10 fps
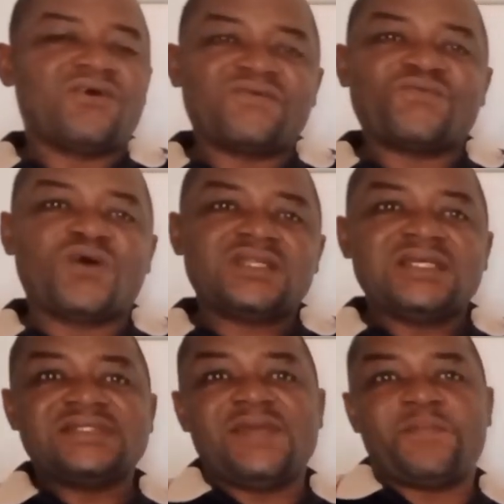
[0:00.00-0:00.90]
of
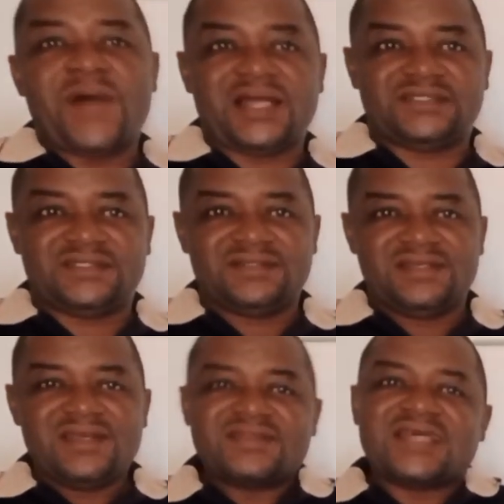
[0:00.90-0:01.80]
what the path
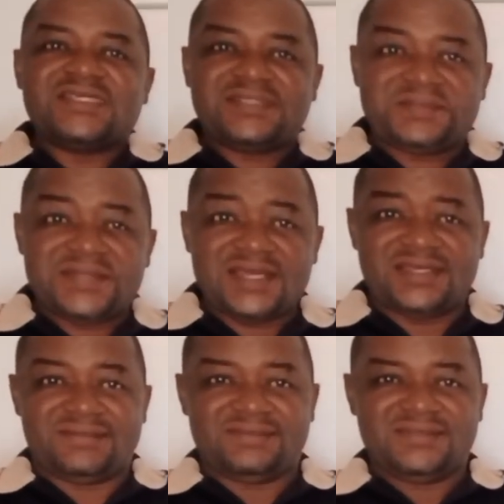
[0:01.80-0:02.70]
that is
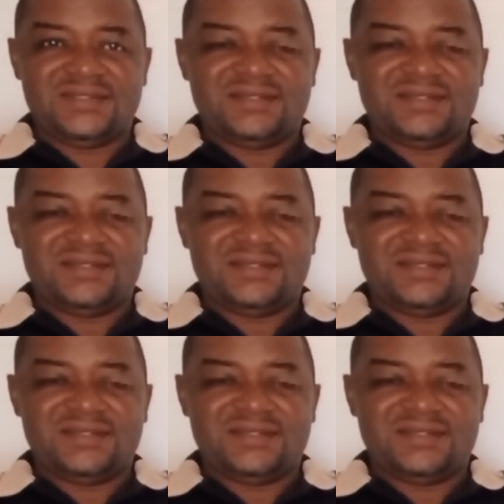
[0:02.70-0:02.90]
taken